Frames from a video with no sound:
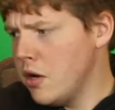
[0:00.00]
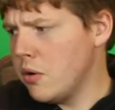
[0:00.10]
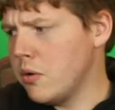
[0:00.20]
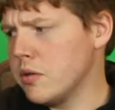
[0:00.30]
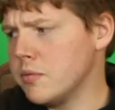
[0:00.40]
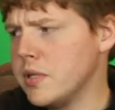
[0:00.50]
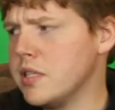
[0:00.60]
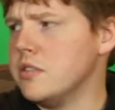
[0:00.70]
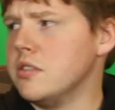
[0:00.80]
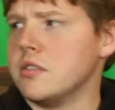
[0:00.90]
or we
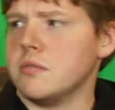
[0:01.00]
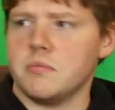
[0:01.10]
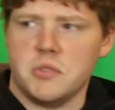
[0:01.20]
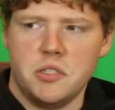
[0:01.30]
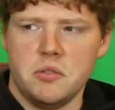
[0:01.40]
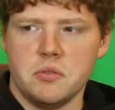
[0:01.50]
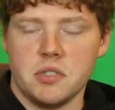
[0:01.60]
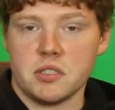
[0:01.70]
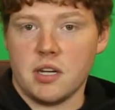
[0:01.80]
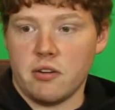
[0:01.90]
could just use
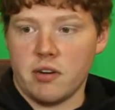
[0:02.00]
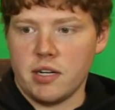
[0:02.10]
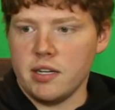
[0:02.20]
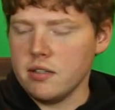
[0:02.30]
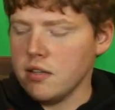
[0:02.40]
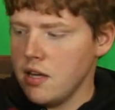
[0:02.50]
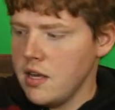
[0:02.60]
this guy right here